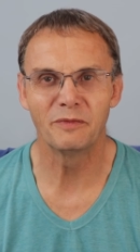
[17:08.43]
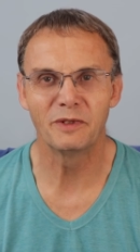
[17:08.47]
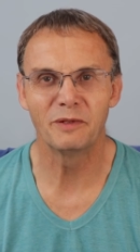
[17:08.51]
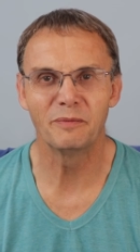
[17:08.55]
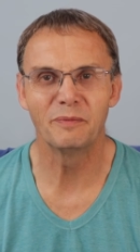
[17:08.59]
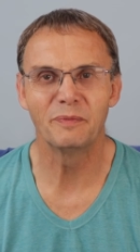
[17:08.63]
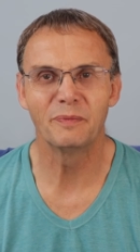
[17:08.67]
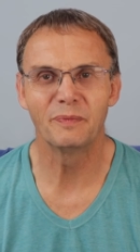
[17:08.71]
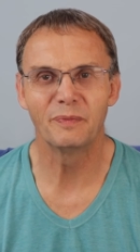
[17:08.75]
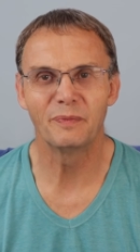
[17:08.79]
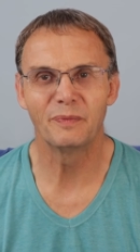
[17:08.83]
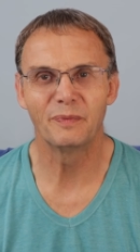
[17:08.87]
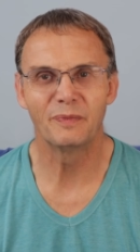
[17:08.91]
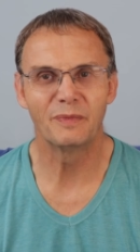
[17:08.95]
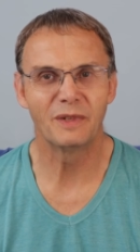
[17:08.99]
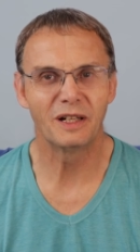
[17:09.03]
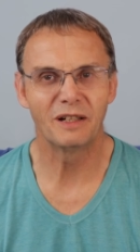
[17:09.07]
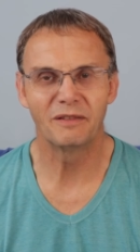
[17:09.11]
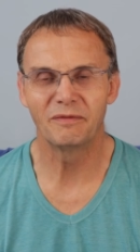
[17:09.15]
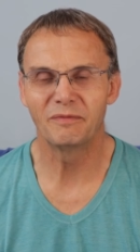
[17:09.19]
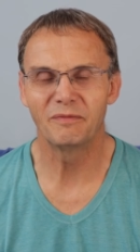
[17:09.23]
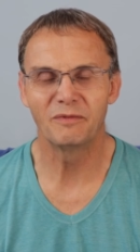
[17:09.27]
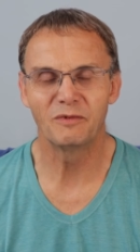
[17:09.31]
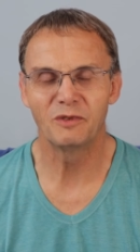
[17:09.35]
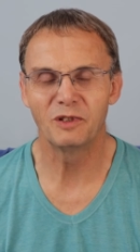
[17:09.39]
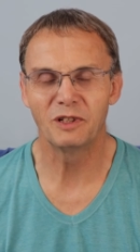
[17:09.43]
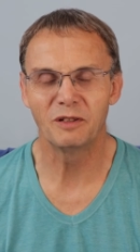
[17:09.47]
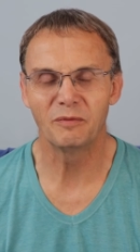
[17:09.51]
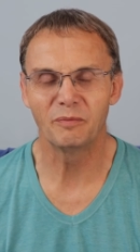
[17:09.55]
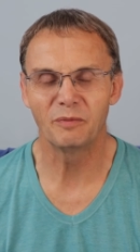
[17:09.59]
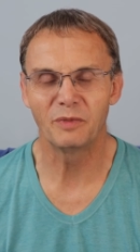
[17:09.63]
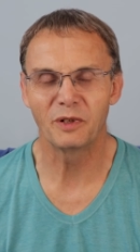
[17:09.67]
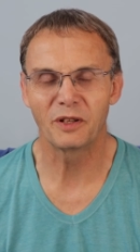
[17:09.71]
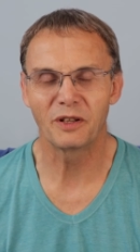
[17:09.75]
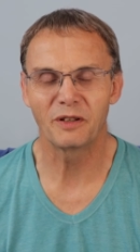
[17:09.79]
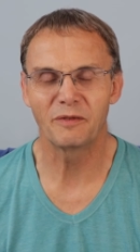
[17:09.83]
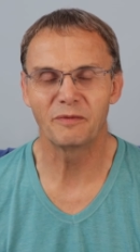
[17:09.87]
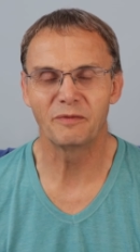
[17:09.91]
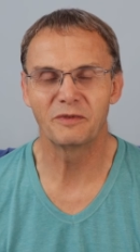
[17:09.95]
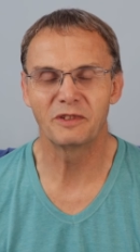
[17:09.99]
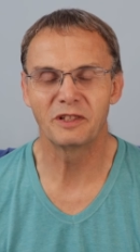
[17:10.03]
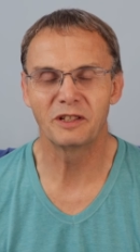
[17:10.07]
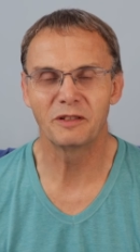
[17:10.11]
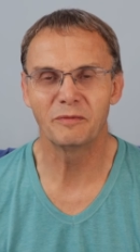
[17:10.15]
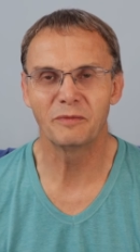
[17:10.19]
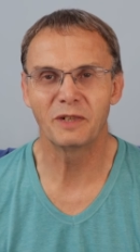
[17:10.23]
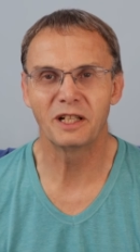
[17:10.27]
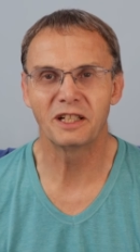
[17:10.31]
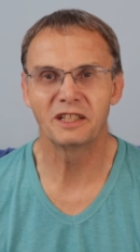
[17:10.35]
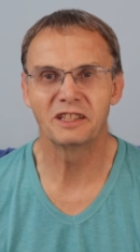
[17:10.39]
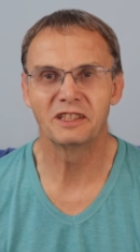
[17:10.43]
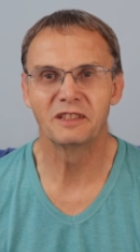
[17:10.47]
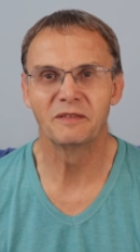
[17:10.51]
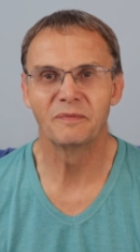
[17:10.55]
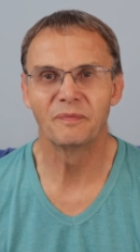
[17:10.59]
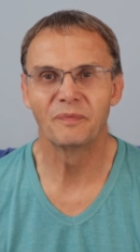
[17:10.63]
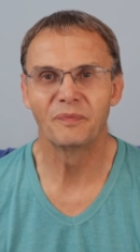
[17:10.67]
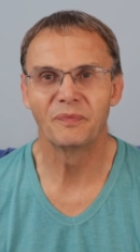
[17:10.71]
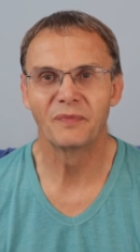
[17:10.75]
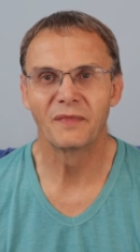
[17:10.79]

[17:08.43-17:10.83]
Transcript: them. Wouldn't bother too much.